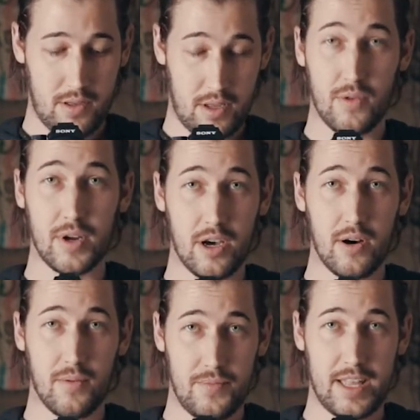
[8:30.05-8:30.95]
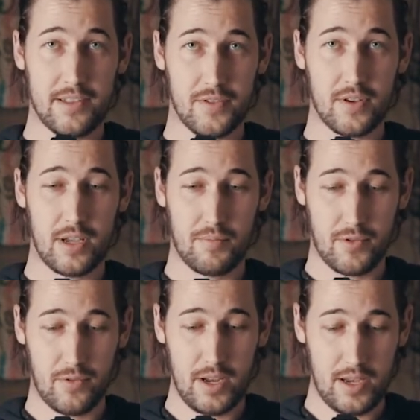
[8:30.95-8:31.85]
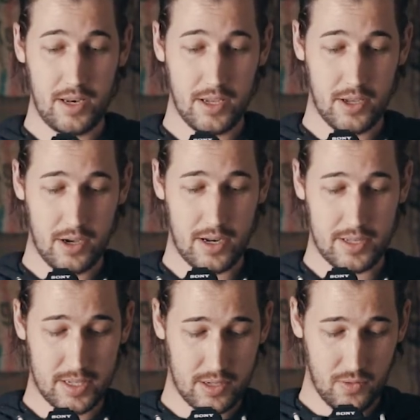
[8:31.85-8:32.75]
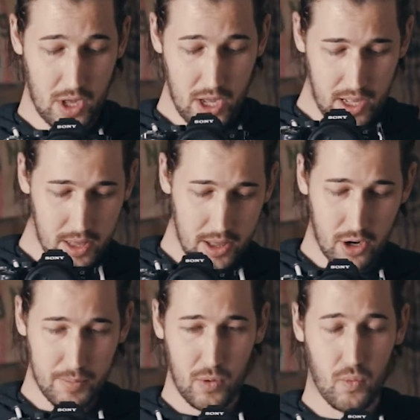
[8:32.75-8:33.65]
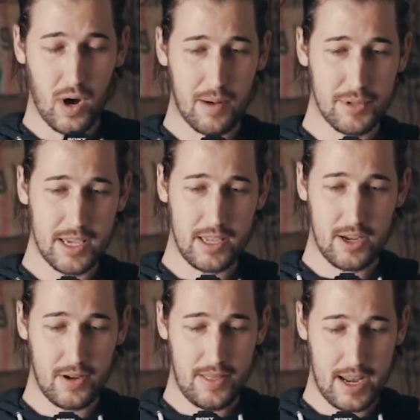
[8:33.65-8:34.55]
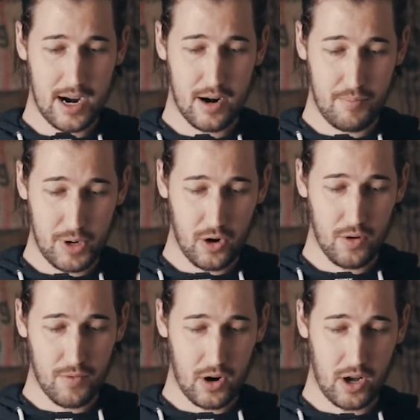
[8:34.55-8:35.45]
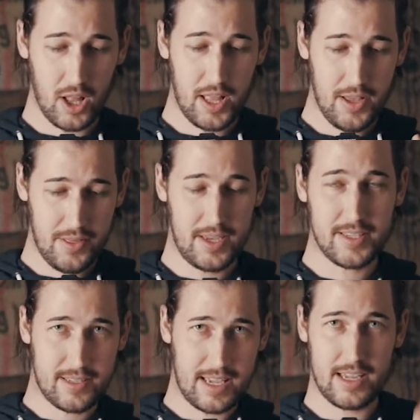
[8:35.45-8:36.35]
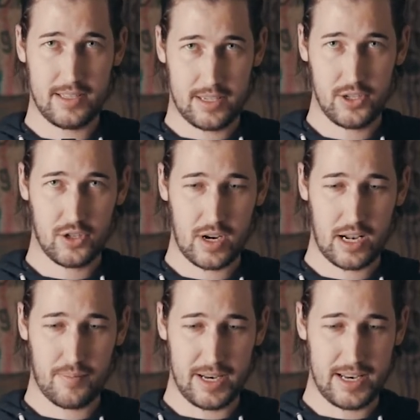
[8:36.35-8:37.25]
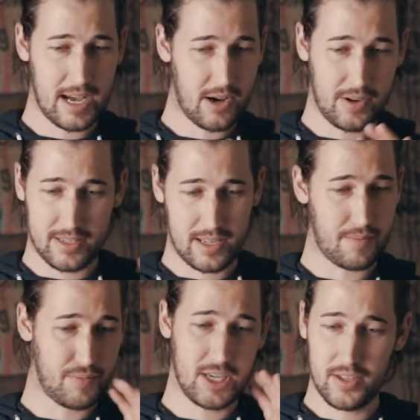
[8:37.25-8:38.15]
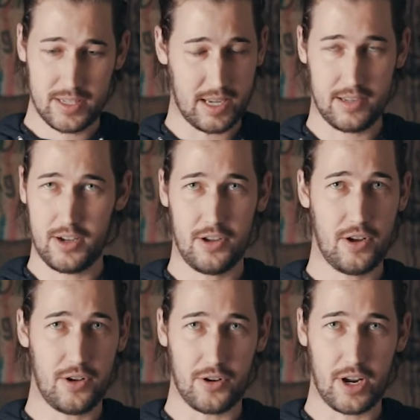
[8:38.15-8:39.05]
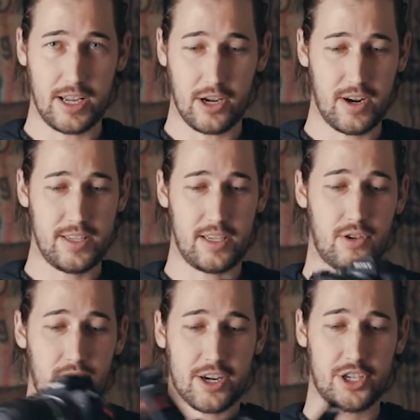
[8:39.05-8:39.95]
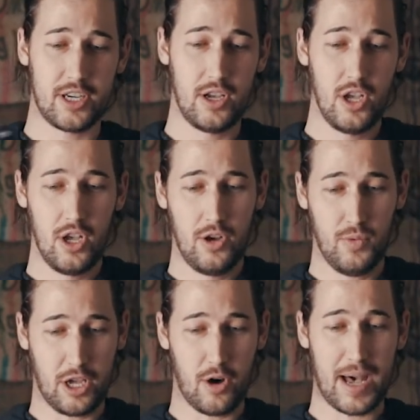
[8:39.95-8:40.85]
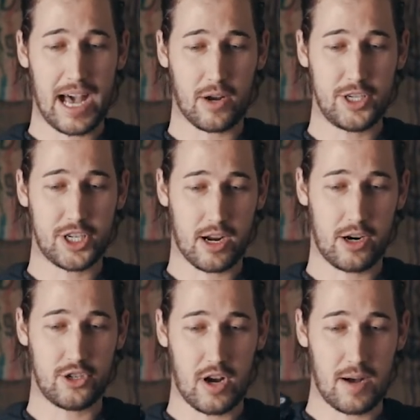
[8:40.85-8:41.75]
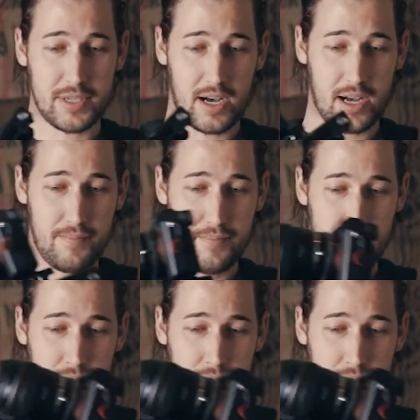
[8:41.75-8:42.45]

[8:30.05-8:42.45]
There we go. That's looking pretty good. It's still a little bit wobbly here and there, but overall this stands straight up and down. It's not tilting in any crazy direction. We go back, we check our drop time.